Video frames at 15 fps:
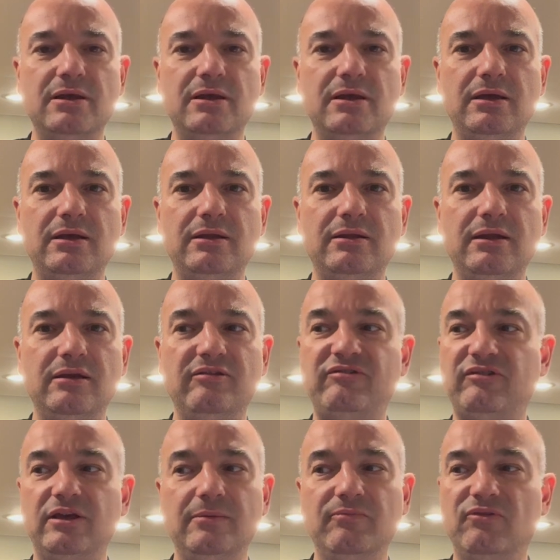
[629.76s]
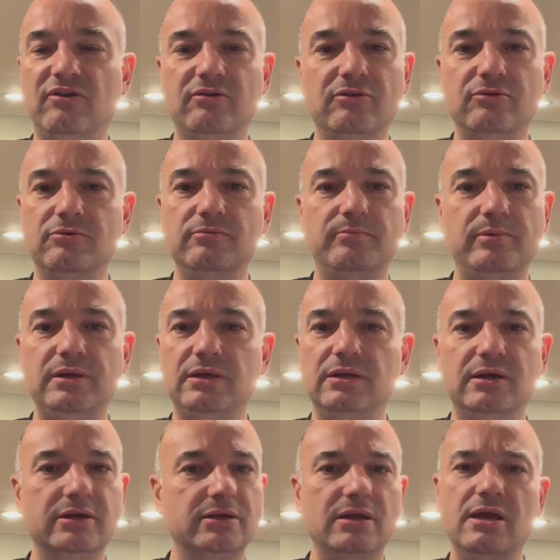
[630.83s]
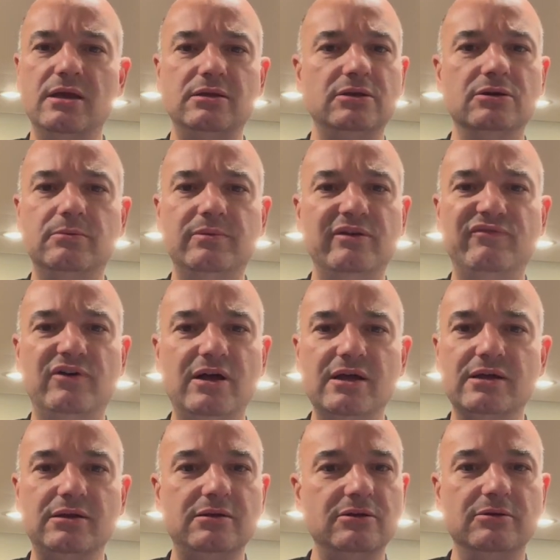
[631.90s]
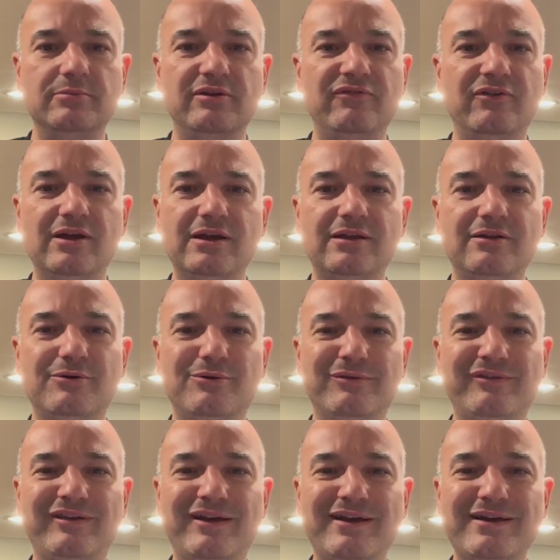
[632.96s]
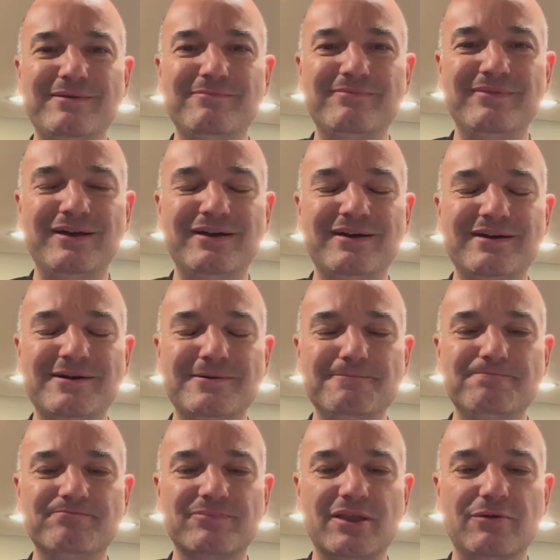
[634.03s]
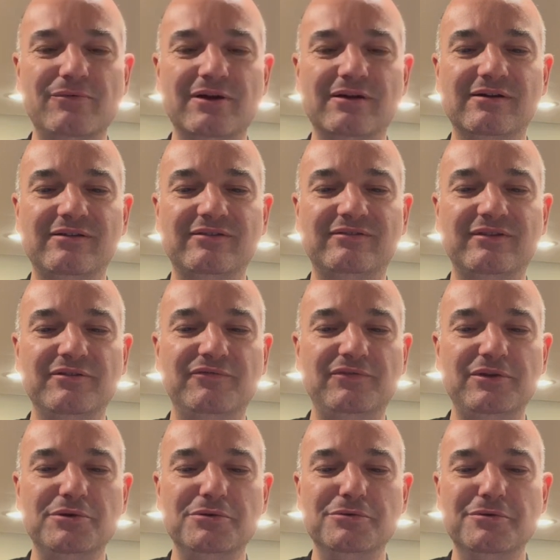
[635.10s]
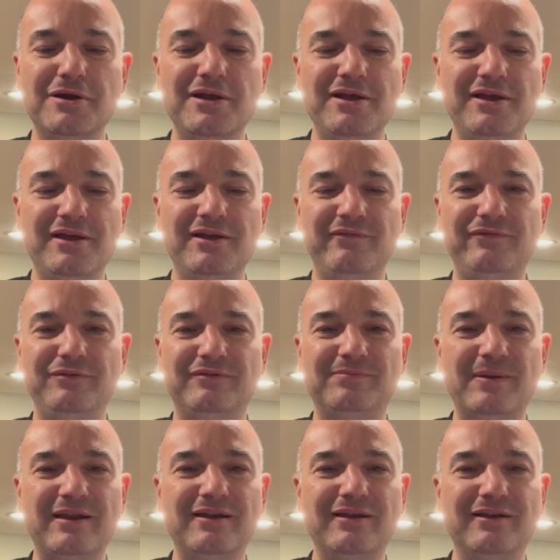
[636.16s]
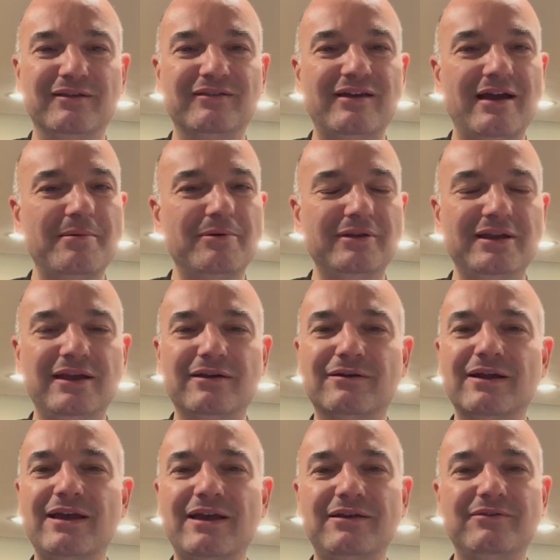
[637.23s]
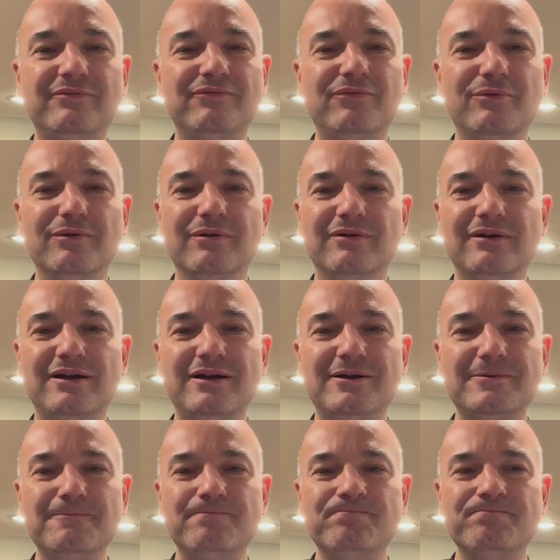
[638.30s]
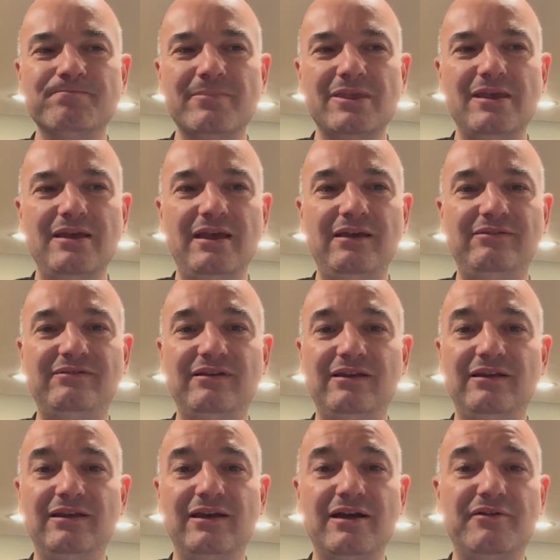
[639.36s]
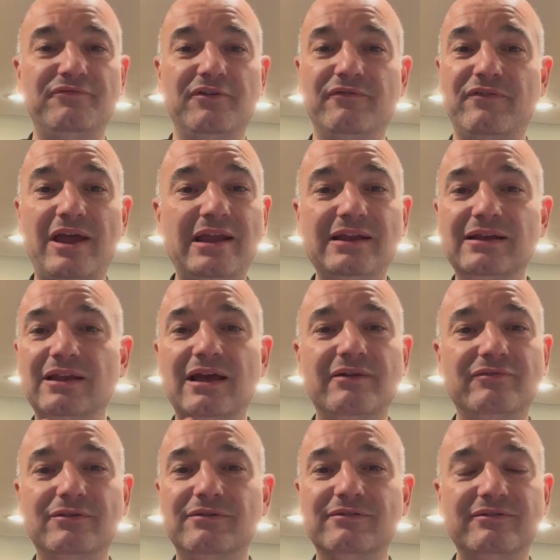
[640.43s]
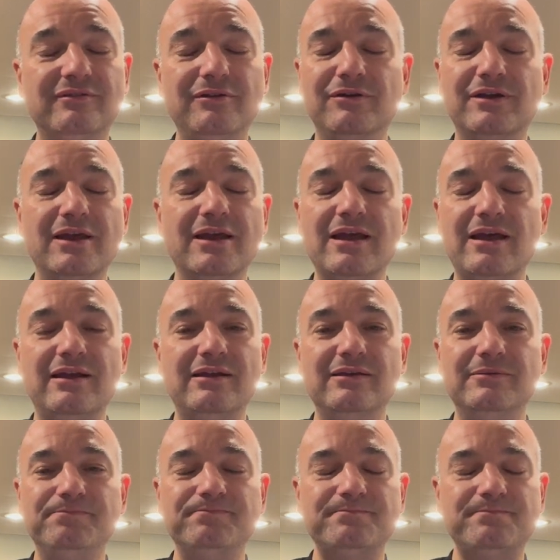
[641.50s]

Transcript: and they seem to be like, yeah, you'll be fine the whole time. Whereas if you spend a little time on the internet for ACDF of any levels, looking at it